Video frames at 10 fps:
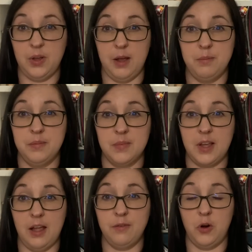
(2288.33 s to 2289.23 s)
Um,
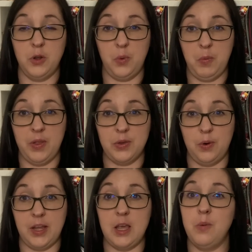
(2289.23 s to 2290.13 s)
California, we went through a
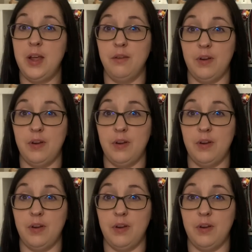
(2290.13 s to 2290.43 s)
heat wave.